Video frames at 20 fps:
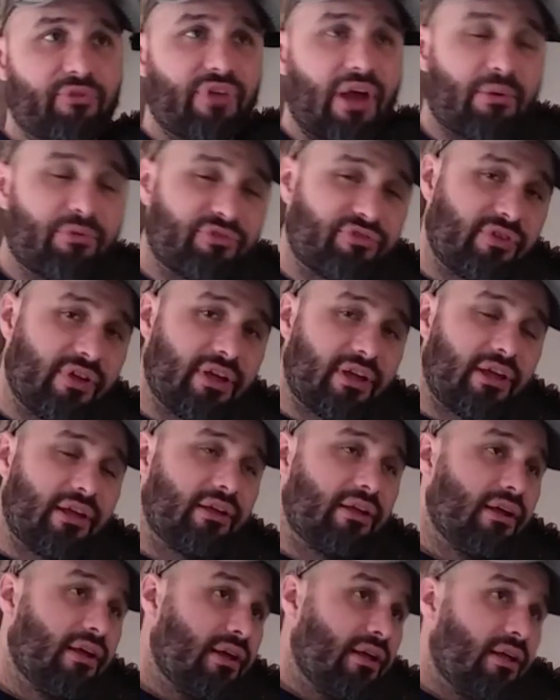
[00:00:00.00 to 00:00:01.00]
I was thinking
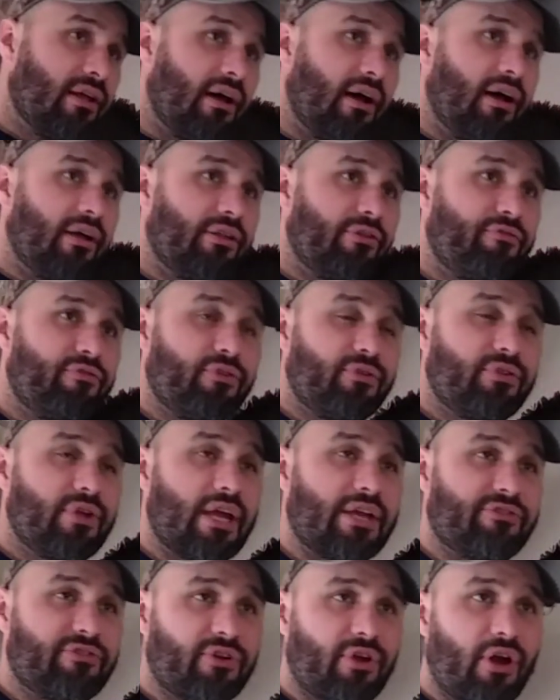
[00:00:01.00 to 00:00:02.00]
a few
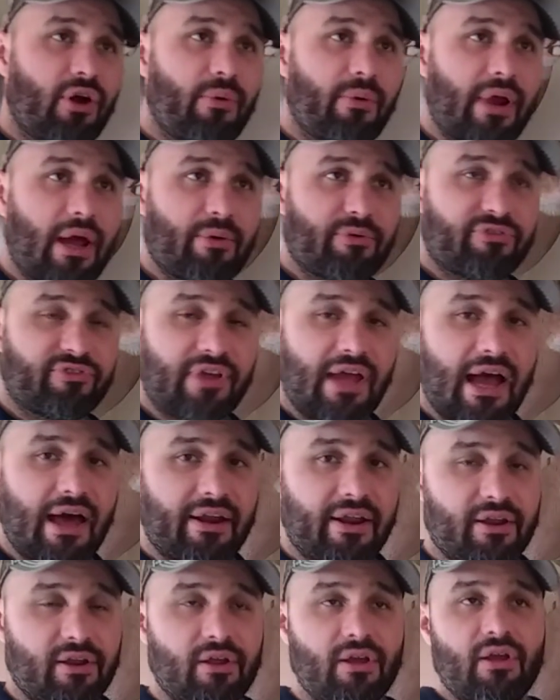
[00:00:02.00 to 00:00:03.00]
days ago when I was
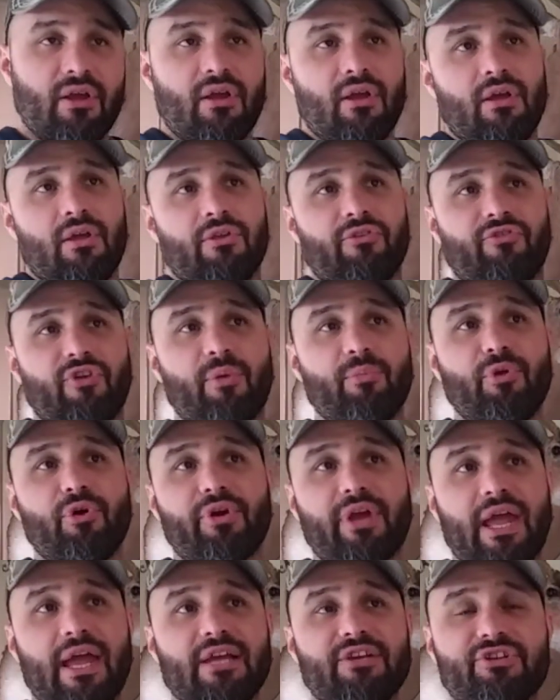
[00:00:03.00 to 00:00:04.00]
scouting, some
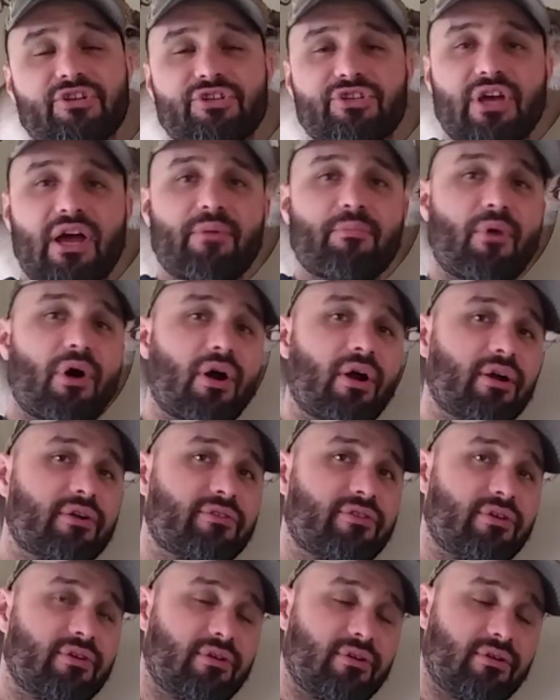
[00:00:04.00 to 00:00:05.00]
locations I marked.